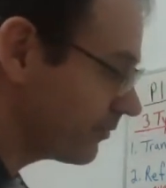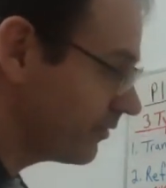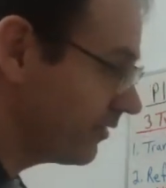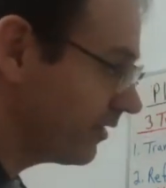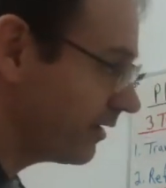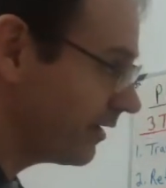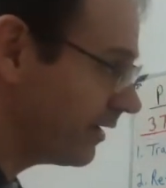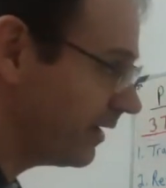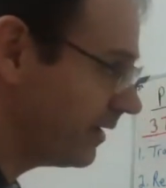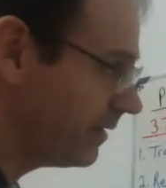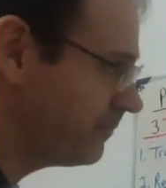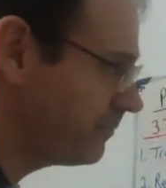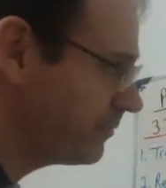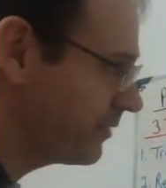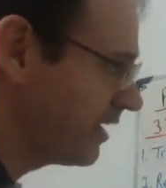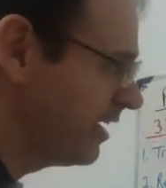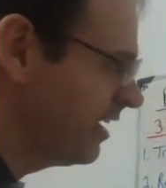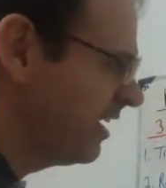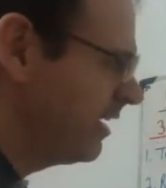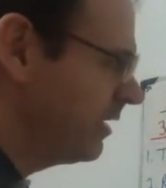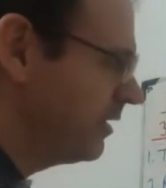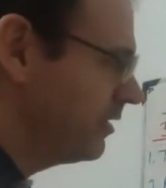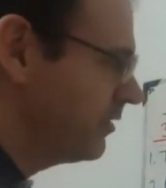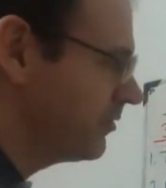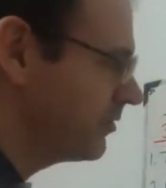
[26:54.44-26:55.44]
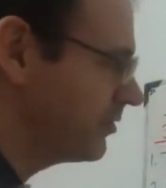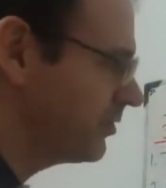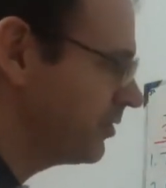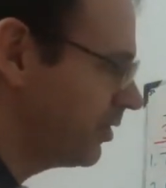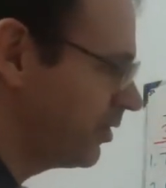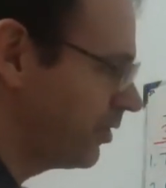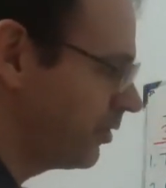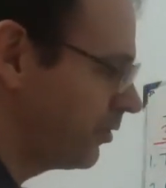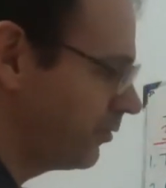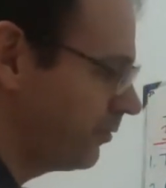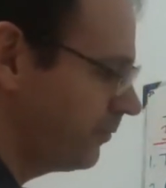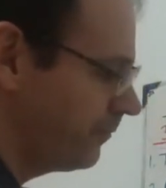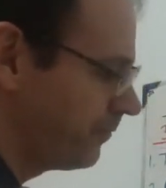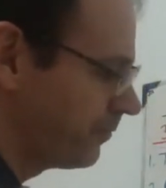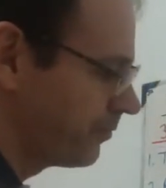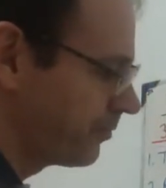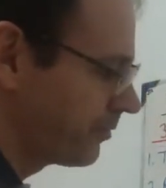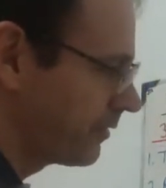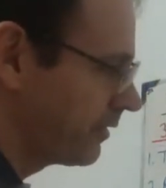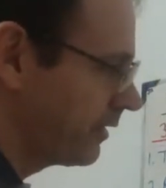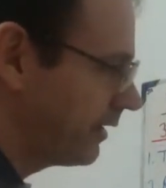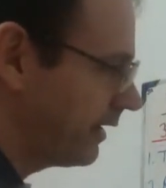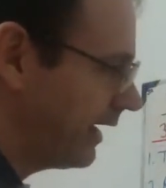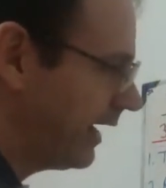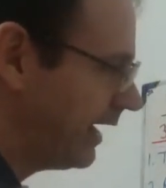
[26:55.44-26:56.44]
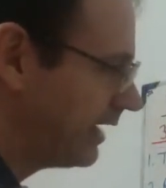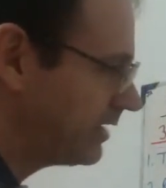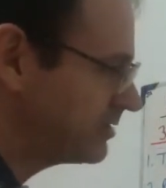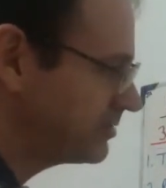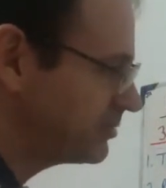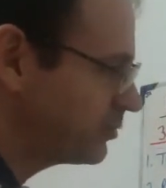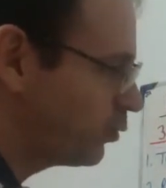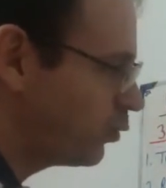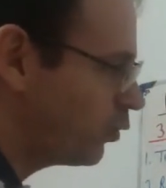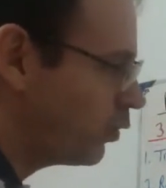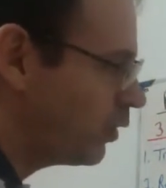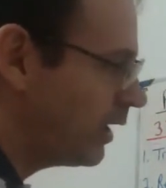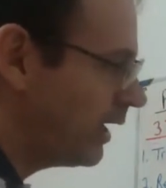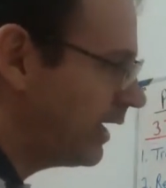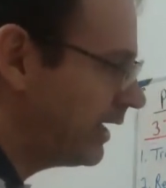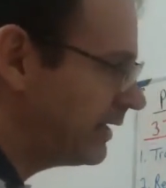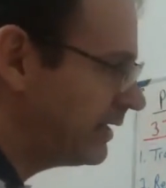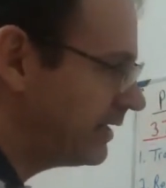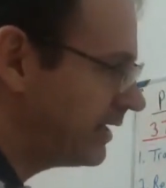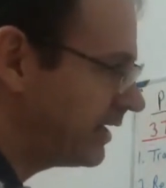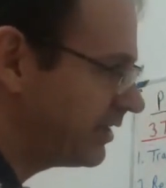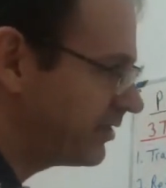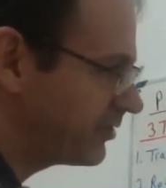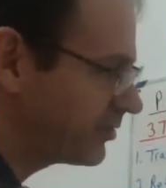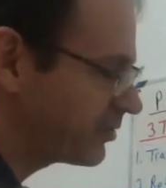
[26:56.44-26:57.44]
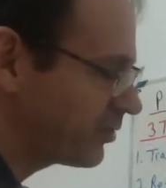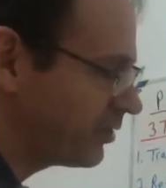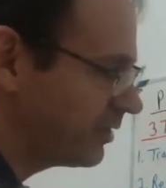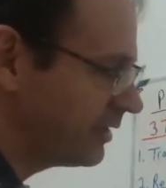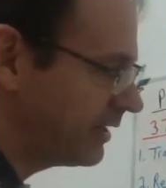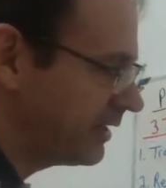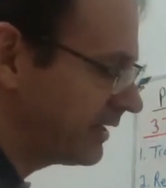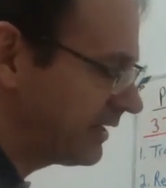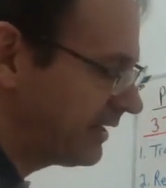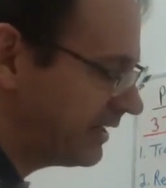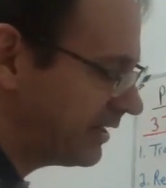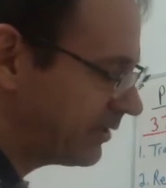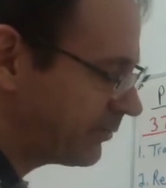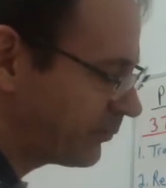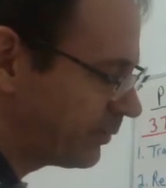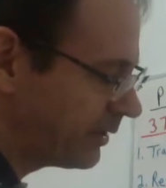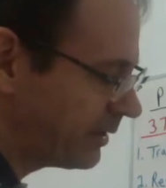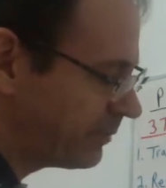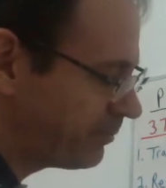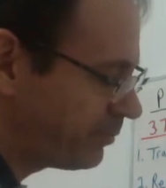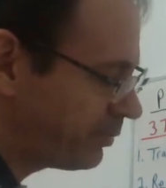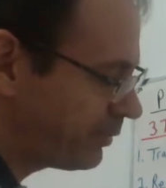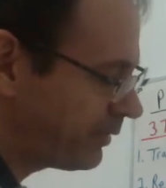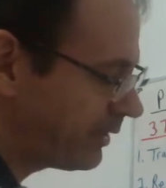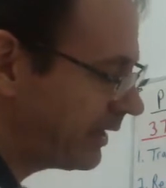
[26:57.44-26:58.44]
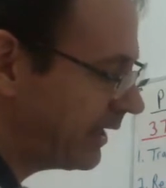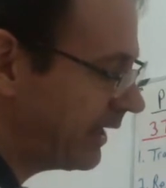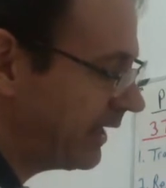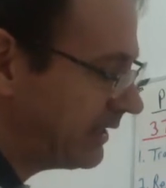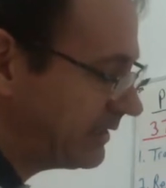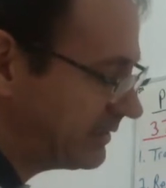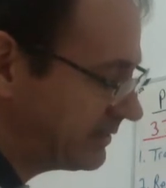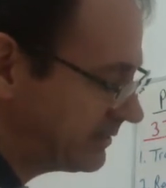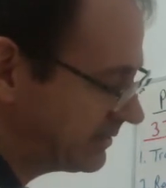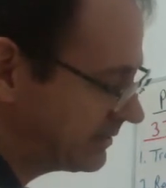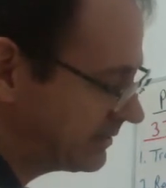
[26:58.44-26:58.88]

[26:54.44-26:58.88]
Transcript: okay? So x1 is going to get replaced.